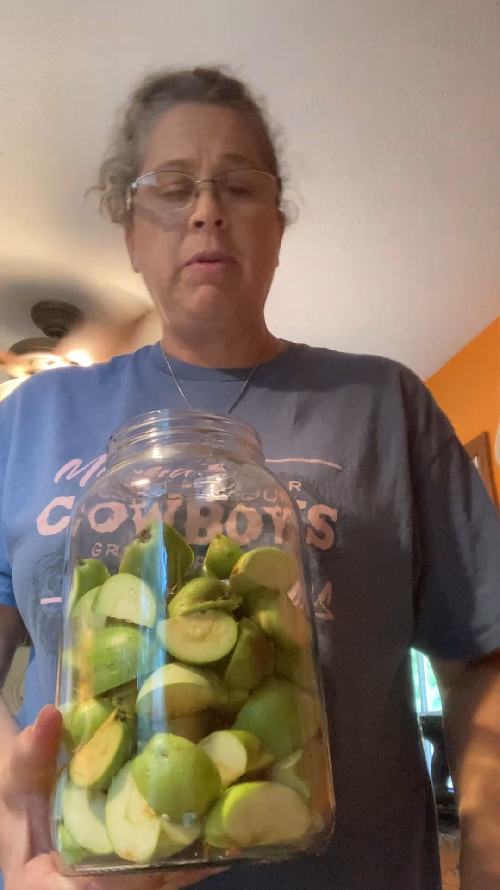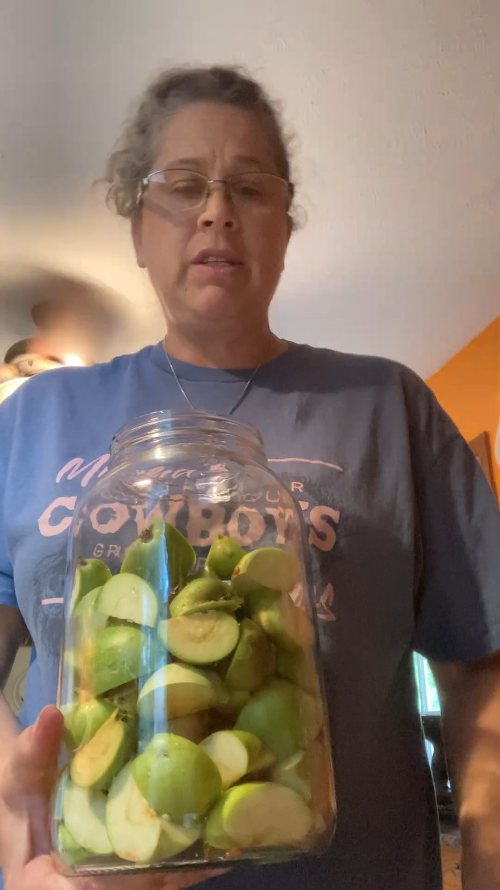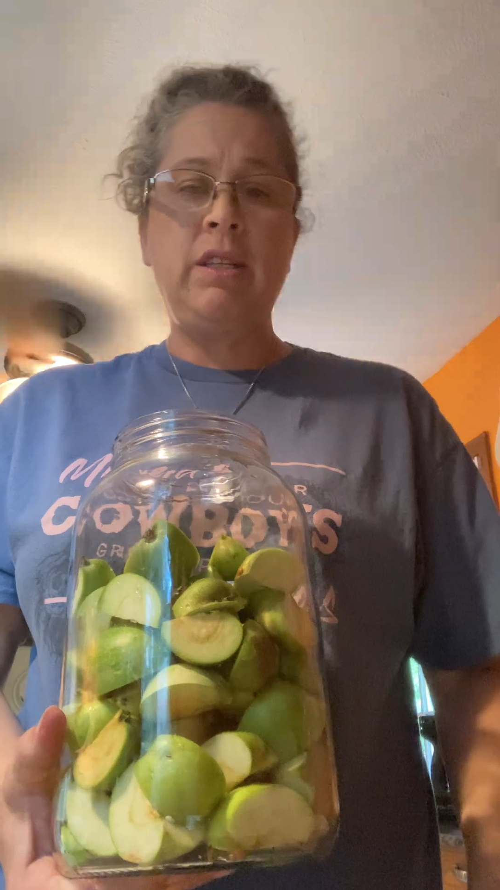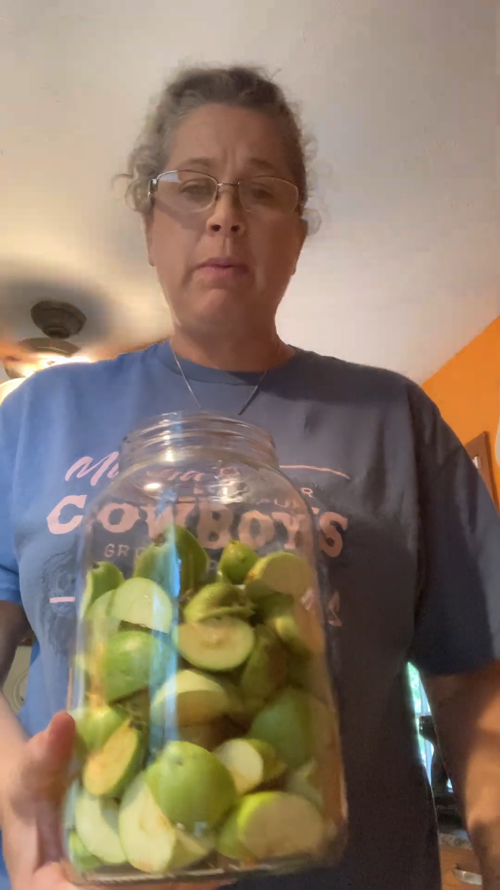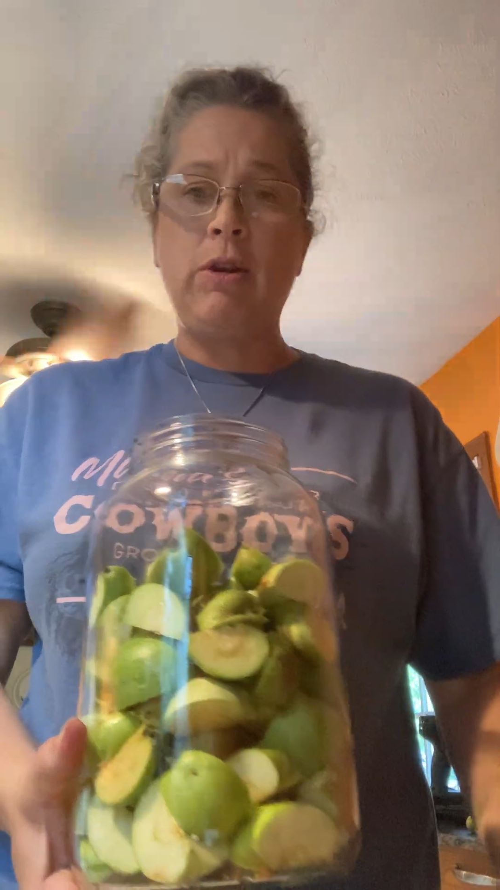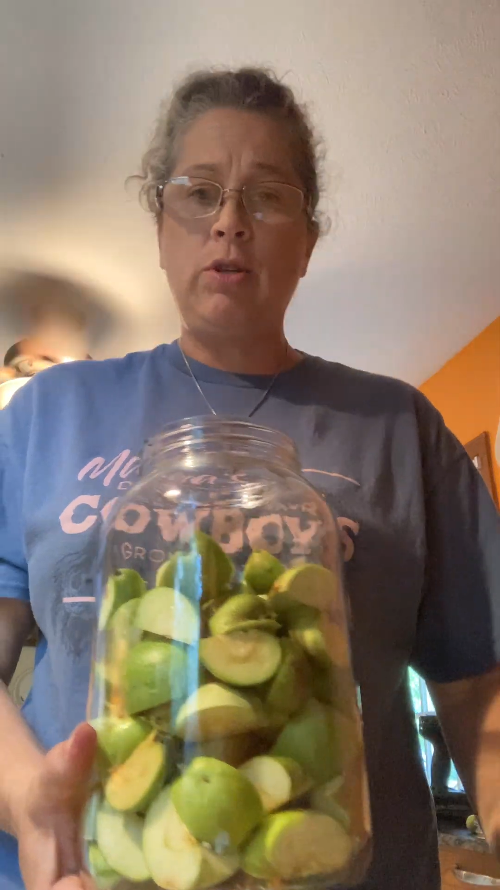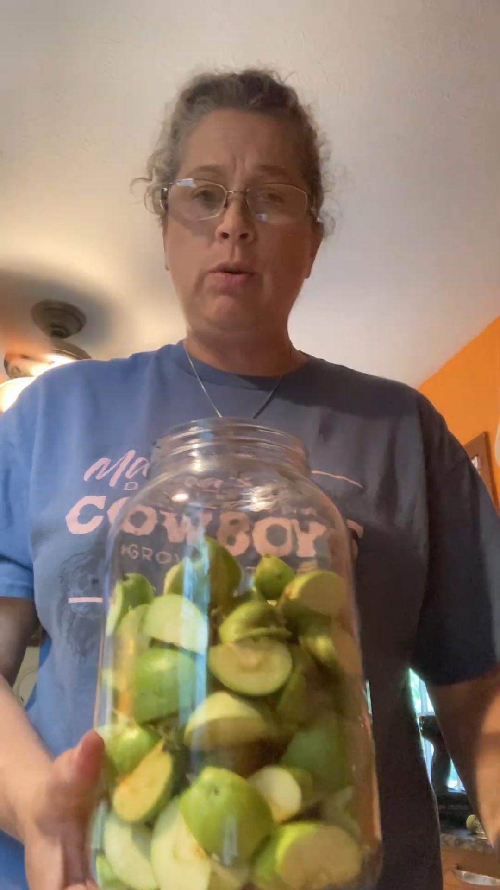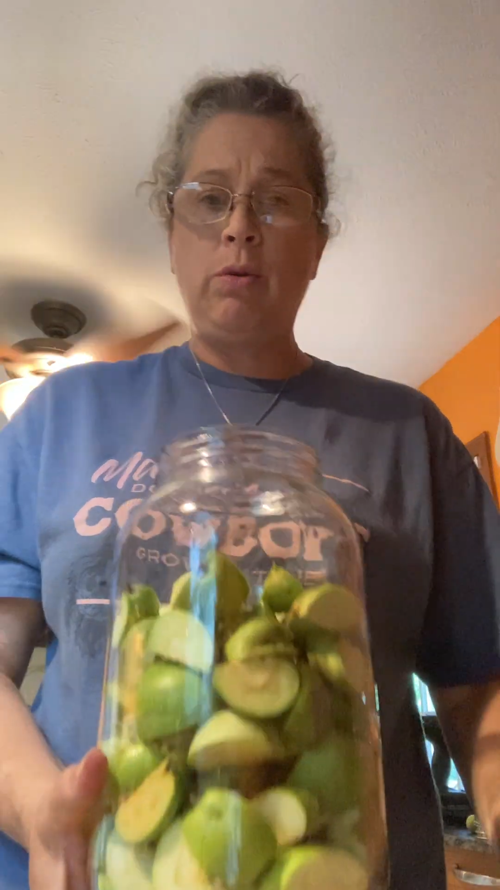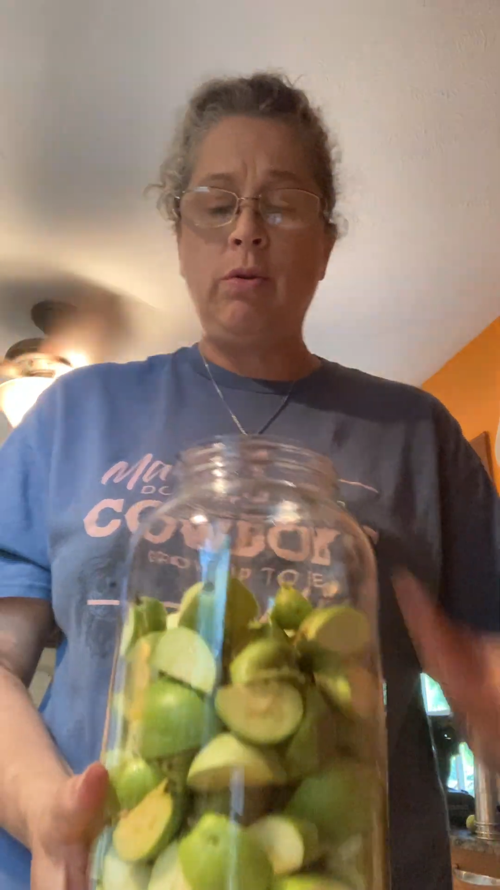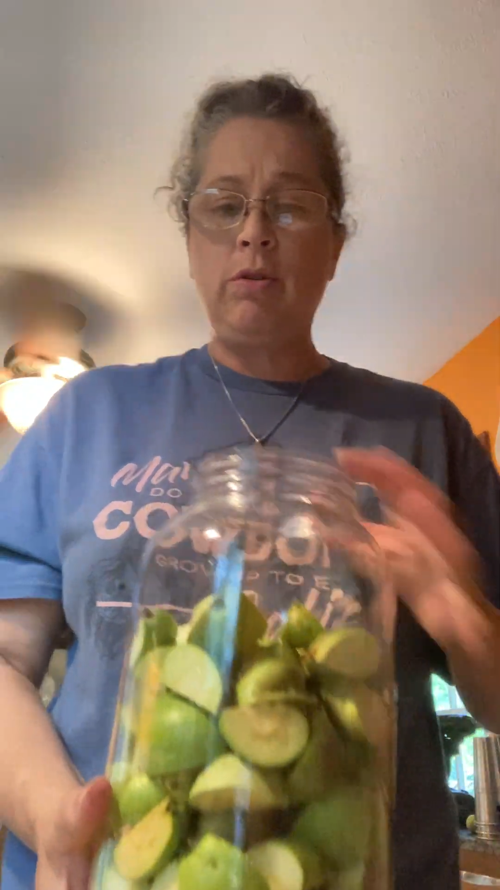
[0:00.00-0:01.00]
this is about
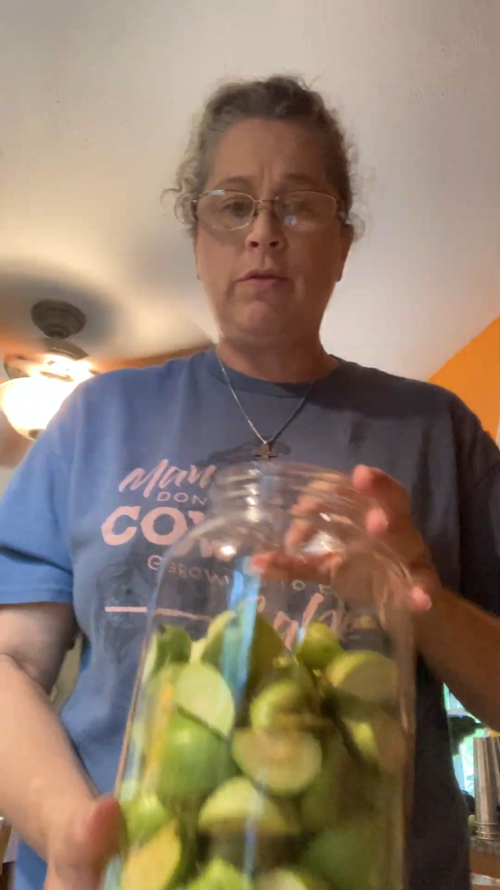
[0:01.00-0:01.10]
2/3